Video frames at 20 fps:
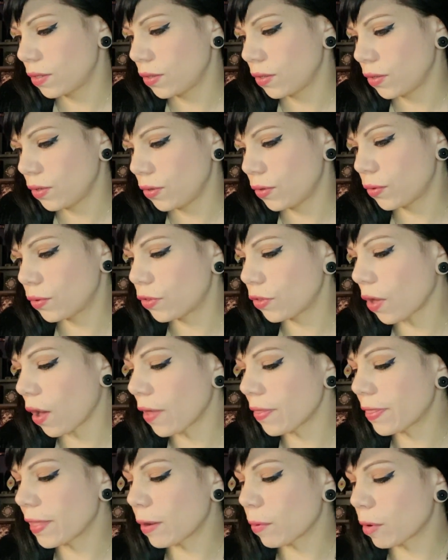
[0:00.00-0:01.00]
who
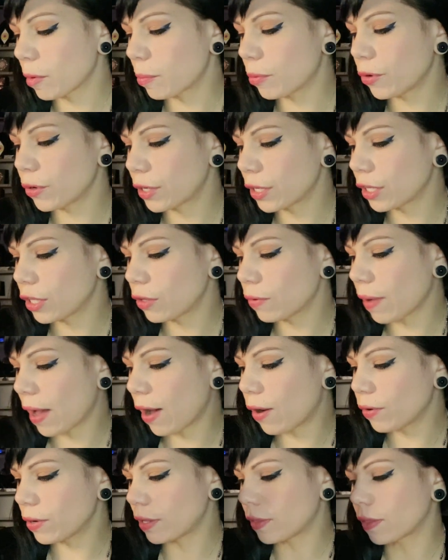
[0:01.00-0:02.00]
thought they were putting you
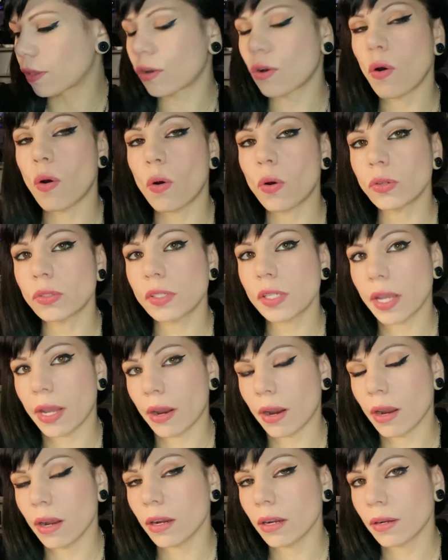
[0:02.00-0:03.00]
out in the cold
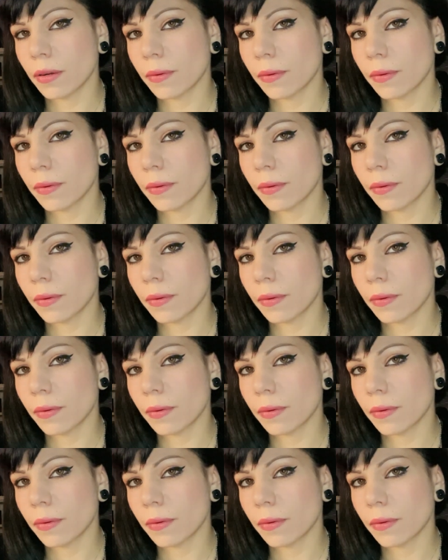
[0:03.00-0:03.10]
here.